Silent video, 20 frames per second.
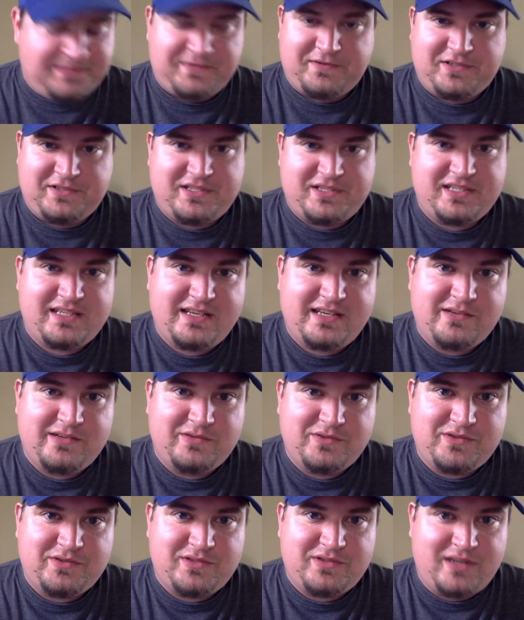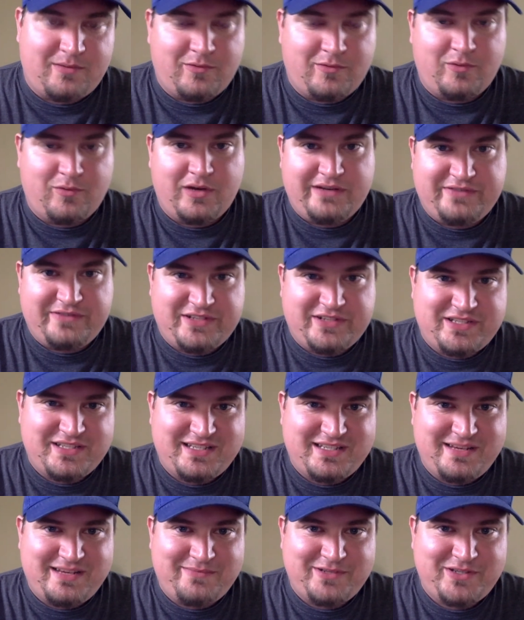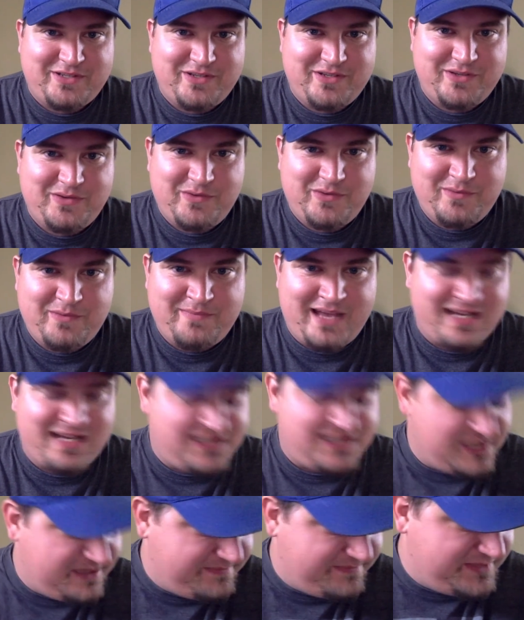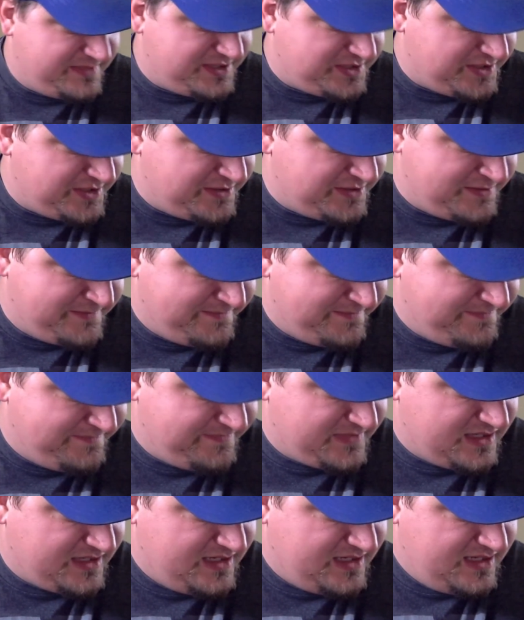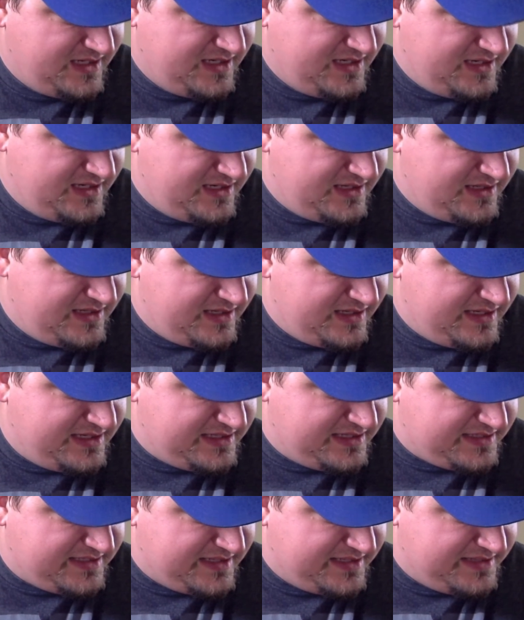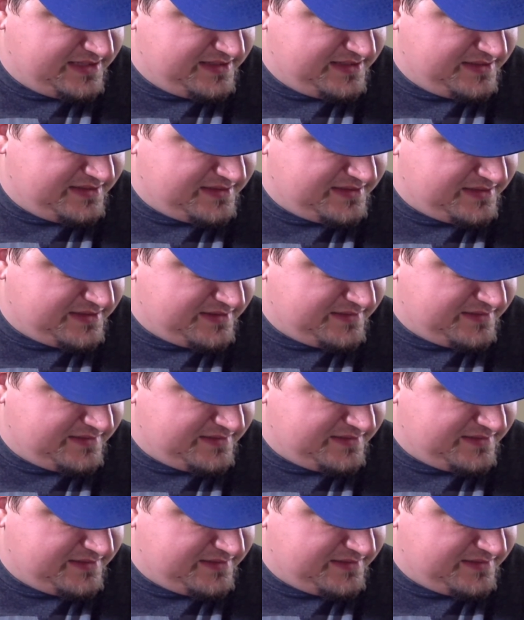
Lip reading: versus Eagles, number one versus number two matchup this year. He says,